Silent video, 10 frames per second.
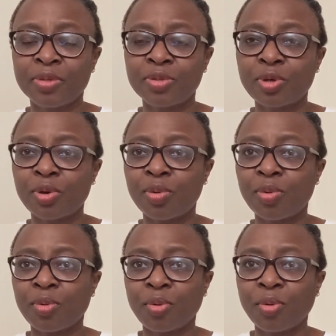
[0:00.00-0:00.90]

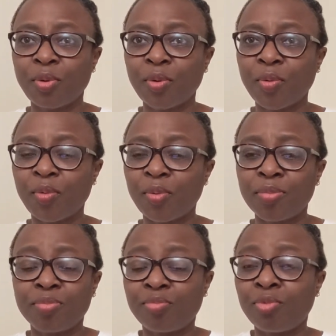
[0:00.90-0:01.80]
So,
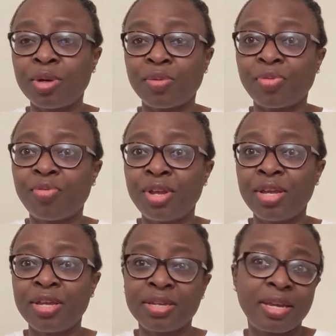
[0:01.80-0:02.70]
well,
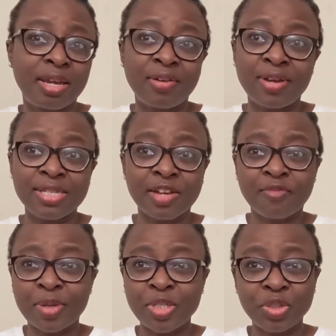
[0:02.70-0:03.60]
3 key areas
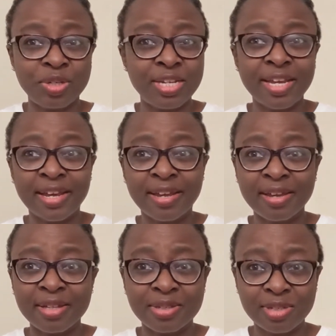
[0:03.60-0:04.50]
I've mentioned
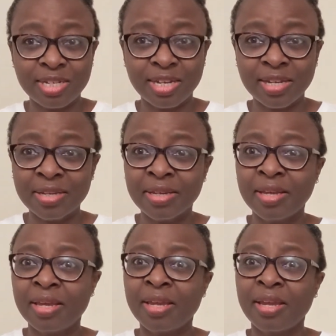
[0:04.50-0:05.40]
here today.
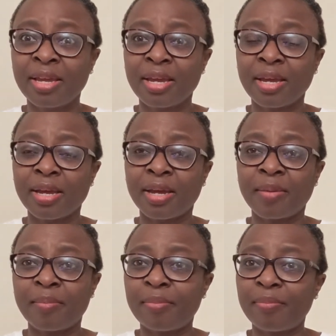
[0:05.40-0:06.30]

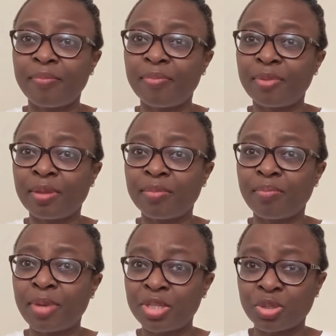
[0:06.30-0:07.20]
The
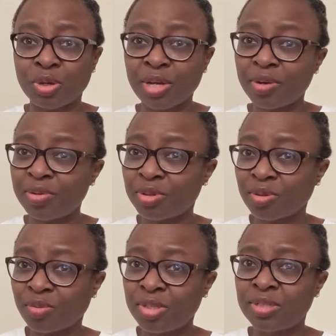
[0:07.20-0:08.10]
mental health,
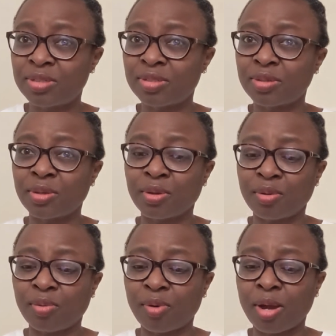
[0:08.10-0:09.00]
which is,
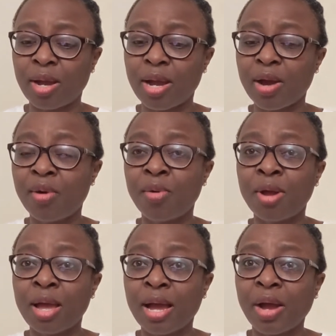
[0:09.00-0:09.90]
how
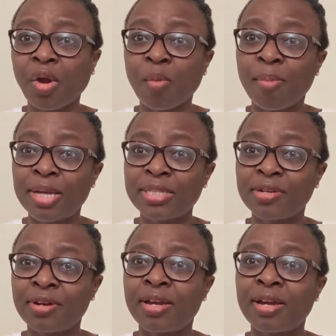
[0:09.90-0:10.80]
our gut
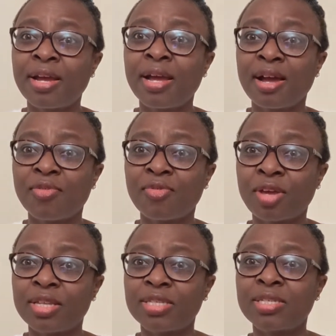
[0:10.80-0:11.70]
bacteria
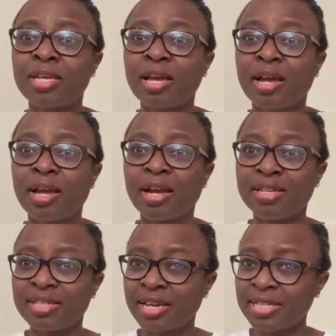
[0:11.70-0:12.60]
affects
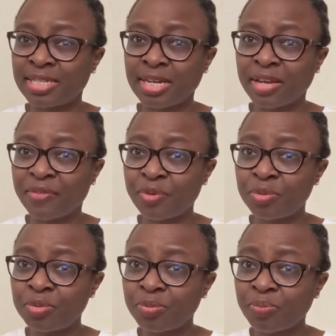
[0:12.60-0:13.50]
anxiety
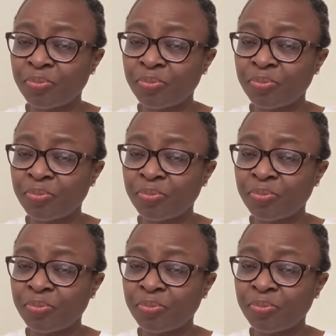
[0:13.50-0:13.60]
level,